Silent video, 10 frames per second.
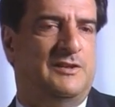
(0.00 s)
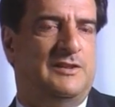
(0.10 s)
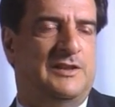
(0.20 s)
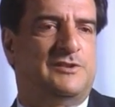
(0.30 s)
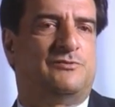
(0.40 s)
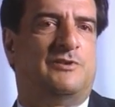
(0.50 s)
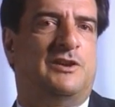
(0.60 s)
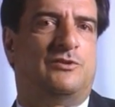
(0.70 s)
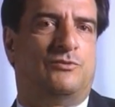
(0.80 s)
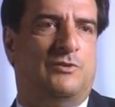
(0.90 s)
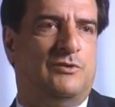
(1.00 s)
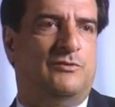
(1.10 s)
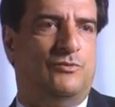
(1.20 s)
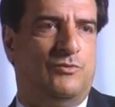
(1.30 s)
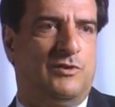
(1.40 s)
That's why throughout the
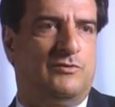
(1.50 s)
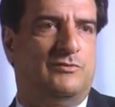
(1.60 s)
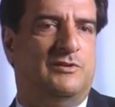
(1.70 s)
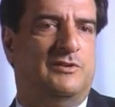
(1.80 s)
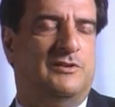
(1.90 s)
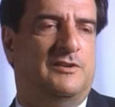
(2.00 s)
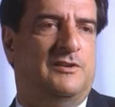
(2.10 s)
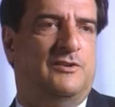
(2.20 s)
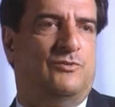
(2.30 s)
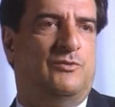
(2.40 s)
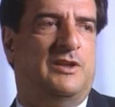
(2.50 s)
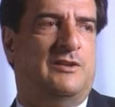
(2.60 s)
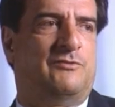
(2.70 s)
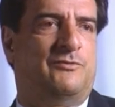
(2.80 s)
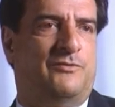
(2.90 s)
world we
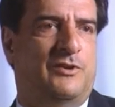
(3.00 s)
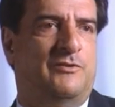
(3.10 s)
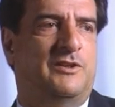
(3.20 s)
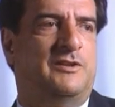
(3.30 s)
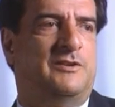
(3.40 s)
have a very